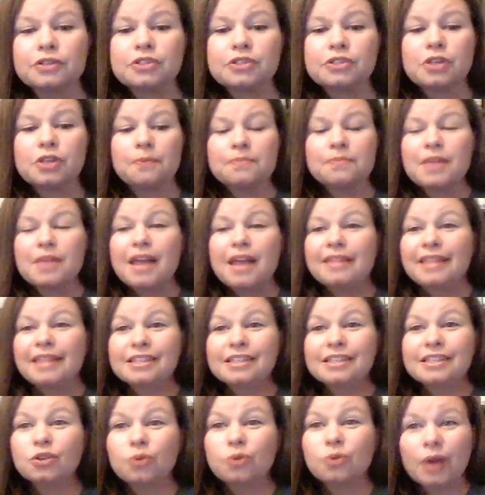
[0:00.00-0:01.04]
So
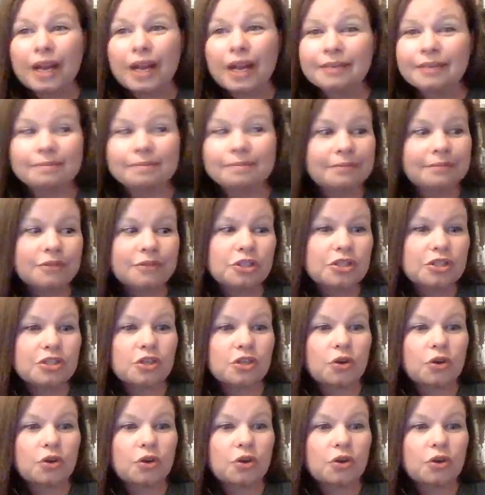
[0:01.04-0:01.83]
that's a great, just a